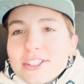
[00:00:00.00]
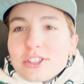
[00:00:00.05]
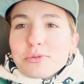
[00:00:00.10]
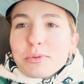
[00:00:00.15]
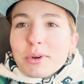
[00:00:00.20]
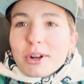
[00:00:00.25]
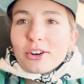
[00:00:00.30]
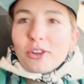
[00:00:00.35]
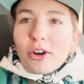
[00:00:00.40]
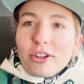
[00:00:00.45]
is
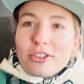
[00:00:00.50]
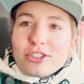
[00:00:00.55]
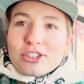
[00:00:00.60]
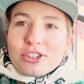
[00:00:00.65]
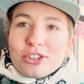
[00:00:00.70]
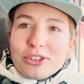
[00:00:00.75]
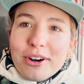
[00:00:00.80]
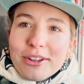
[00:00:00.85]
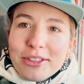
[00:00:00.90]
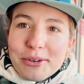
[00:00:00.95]
what adults
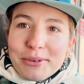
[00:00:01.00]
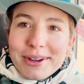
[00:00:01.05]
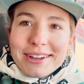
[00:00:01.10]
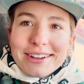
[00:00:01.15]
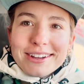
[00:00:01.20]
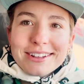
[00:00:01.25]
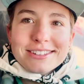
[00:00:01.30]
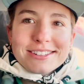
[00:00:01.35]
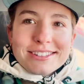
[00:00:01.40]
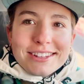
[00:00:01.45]
do on the
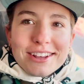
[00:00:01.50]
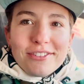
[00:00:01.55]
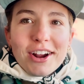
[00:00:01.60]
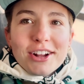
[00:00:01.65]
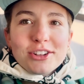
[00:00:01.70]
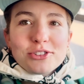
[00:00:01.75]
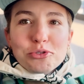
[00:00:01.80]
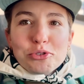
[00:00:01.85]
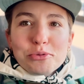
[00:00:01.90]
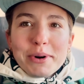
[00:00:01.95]
weekends. They
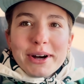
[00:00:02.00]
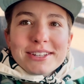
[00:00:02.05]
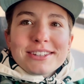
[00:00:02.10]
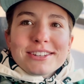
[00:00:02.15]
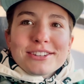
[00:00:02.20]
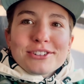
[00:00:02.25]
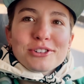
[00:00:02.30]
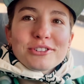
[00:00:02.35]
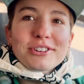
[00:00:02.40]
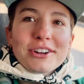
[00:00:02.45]
ride school
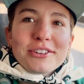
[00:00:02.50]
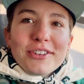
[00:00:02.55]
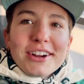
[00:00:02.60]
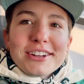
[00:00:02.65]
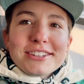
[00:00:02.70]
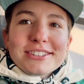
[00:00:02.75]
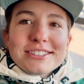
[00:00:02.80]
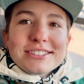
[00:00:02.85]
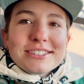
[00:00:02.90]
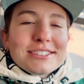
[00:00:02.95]
buses to run
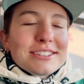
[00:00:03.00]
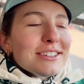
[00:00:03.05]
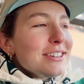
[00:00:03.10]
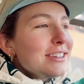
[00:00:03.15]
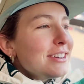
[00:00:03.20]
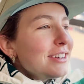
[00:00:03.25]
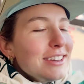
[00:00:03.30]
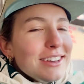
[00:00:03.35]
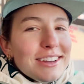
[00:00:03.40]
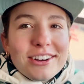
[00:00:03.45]
races.
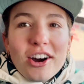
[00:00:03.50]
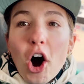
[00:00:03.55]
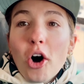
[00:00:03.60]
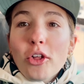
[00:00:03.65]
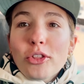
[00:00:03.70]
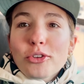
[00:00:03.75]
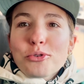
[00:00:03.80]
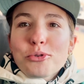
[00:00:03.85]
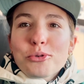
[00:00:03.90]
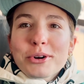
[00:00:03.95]
All
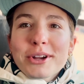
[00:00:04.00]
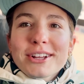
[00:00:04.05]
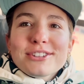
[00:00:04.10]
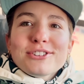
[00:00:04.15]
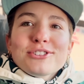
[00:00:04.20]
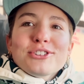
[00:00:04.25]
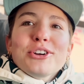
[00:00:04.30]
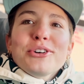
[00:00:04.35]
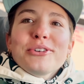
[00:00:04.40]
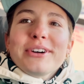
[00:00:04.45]
the cool kids
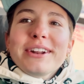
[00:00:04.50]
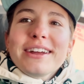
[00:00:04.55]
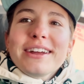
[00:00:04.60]
are doing